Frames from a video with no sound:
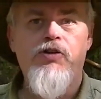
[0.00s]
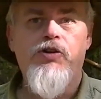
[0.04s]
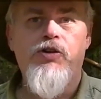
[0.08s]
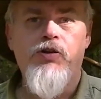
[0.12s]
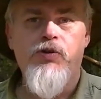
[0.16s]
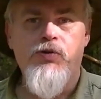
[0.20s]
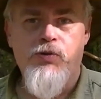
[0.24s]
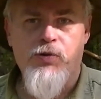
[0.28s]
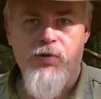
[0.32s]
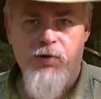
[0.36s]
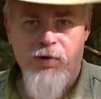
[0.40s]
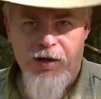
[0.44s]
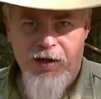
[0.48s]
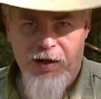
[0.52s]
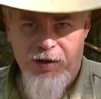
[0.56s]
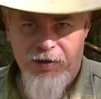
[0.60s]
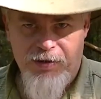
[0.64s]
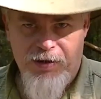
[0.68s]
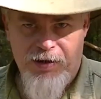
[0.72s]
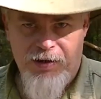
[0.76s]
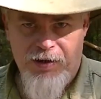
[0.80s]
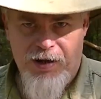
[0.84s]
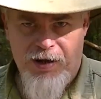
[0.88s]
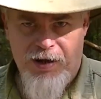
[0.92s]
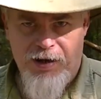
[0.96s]
to create
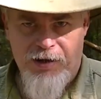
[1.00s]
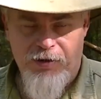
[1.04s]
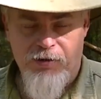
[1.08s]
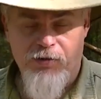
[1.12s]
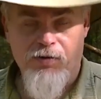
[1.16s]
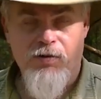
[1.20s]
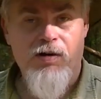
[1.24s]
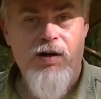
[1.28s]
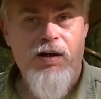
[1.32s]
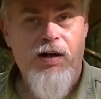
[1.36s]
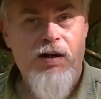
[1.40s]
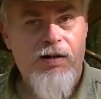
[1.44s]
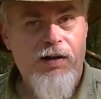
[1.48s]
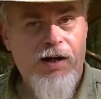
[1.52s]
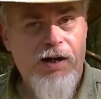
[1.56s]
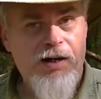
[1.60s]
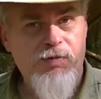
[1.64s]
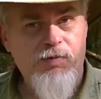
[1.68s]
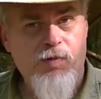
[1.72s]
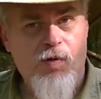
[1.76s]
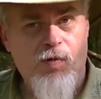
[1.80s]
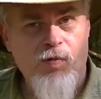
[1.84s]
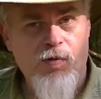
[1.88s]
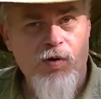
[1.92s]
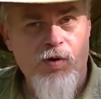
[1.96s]
that 90 degree, and
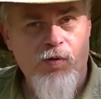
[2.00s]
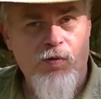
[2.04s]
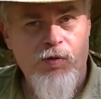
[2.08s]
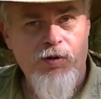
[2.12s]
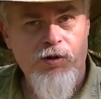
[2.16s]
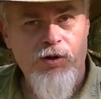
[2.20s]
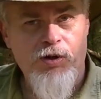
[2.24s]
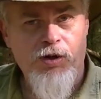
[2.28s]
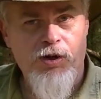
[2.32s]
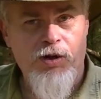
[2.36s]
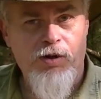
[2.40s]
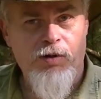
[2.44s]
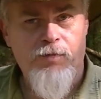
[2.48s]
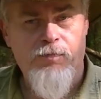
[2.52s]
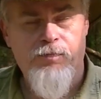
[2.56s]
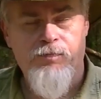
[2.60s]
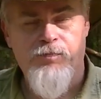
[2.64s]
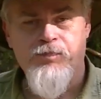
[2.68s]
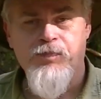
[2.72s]
that's what we're going to do.